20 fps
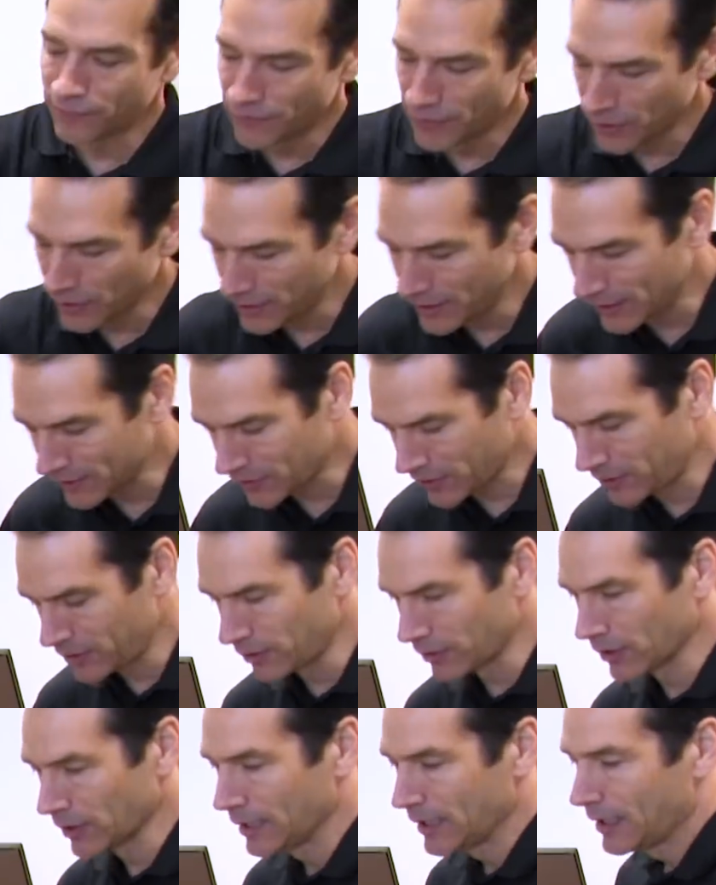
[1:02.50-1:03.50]
Varidesk
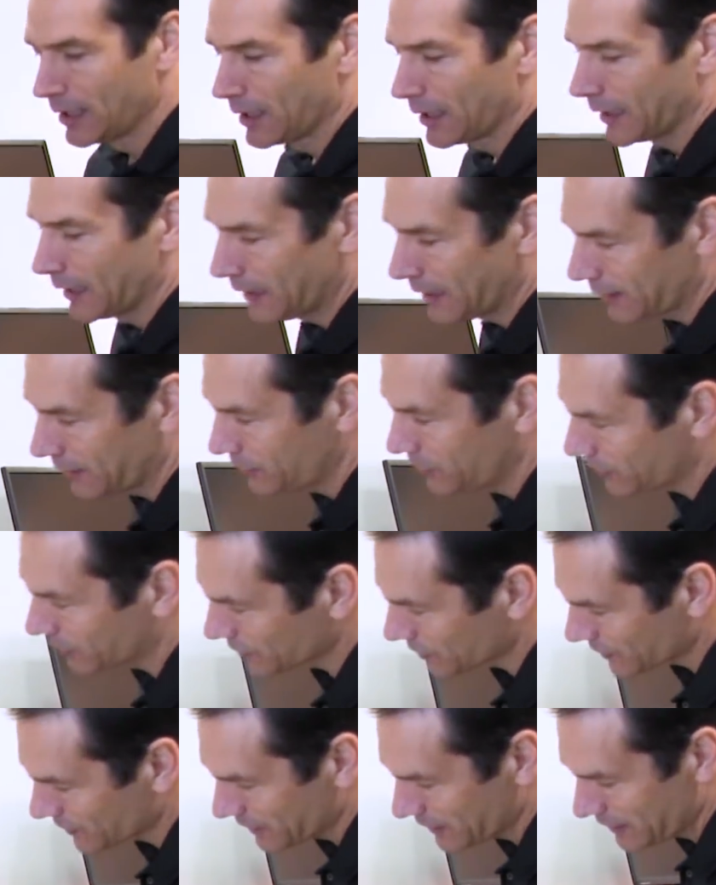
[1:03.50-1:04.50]
here. And you
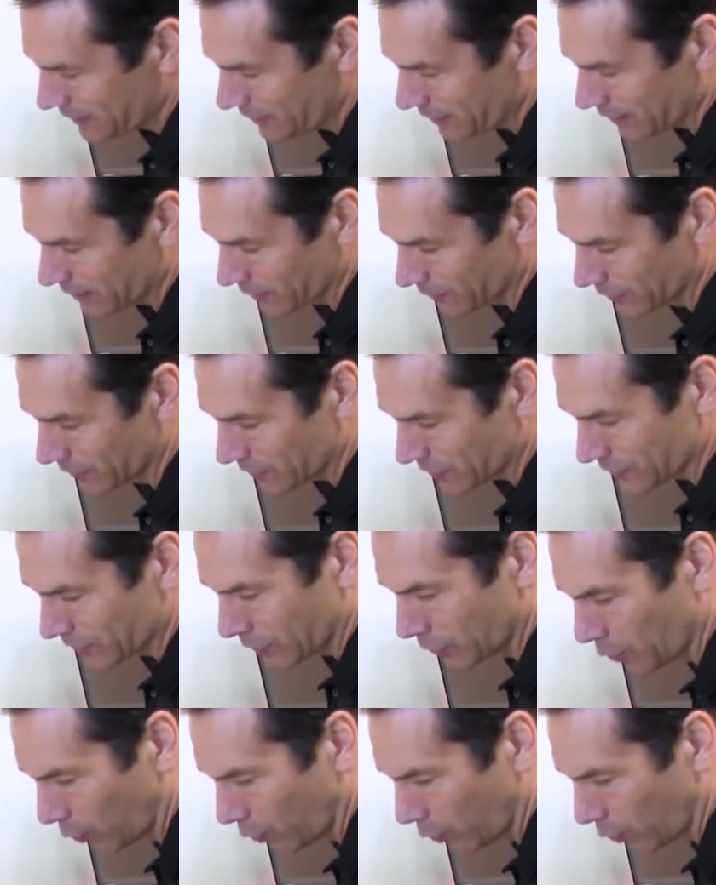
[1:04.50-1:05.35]
can see that this is a